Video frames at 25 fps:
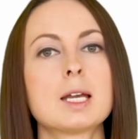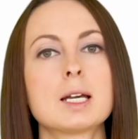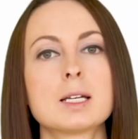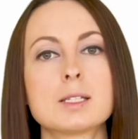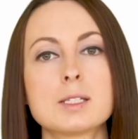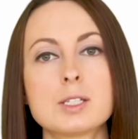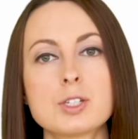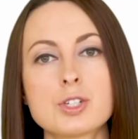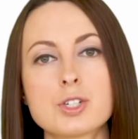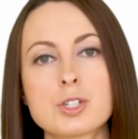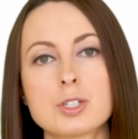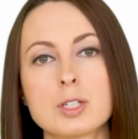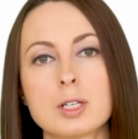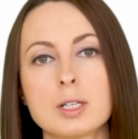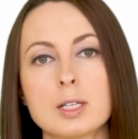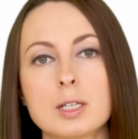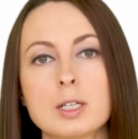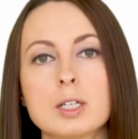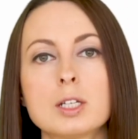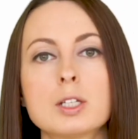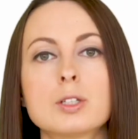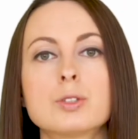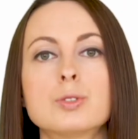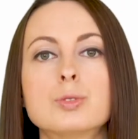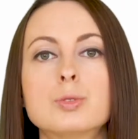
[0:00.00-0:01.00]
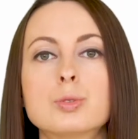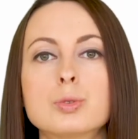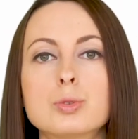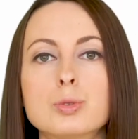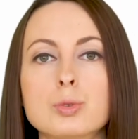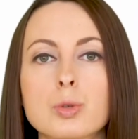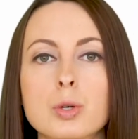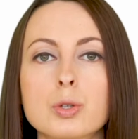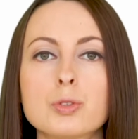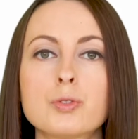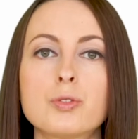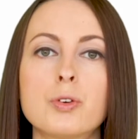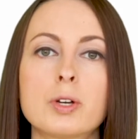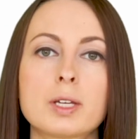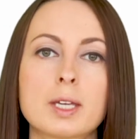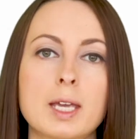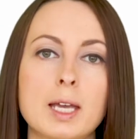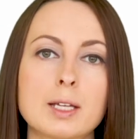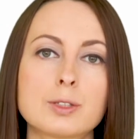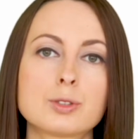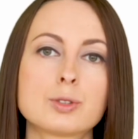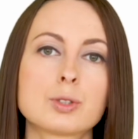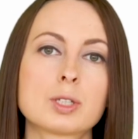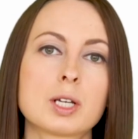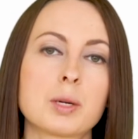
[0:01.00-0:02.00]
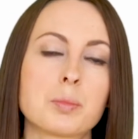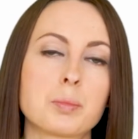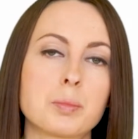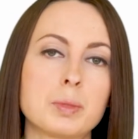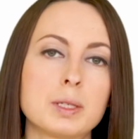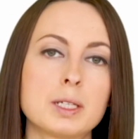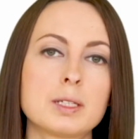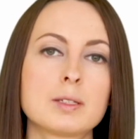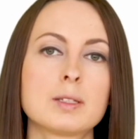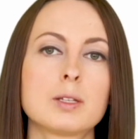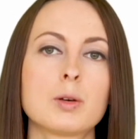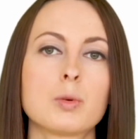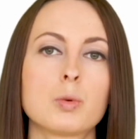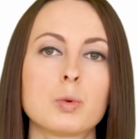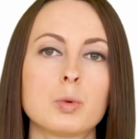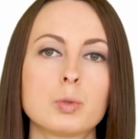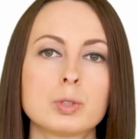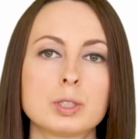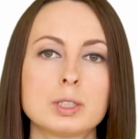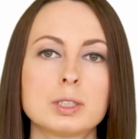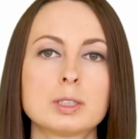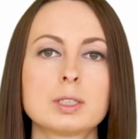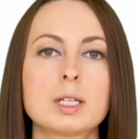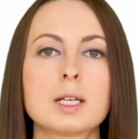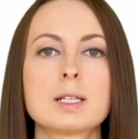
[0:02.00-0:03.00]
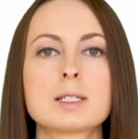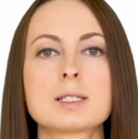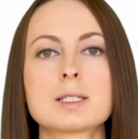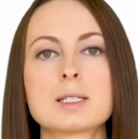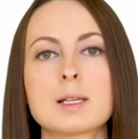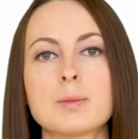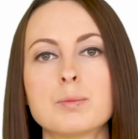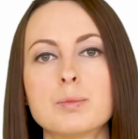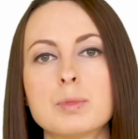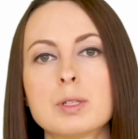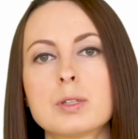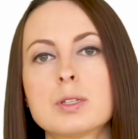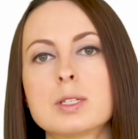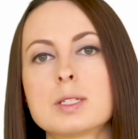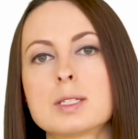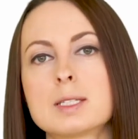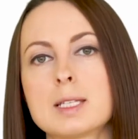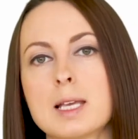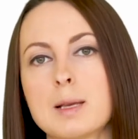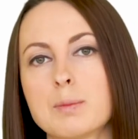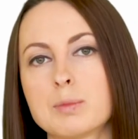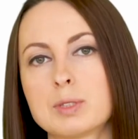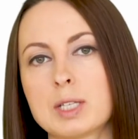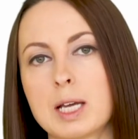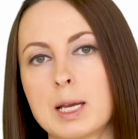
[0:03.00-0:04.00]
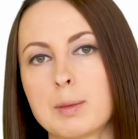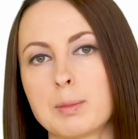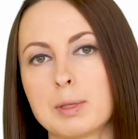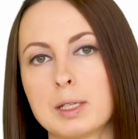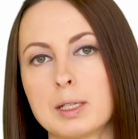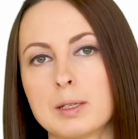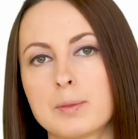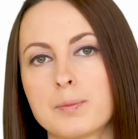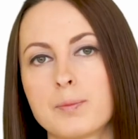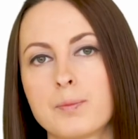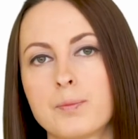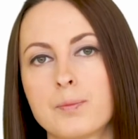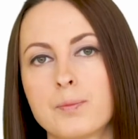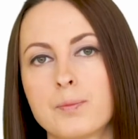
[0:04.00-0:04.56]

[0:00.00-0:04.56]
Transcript: Additionally, do not forget to complete the audit and submit the same timely.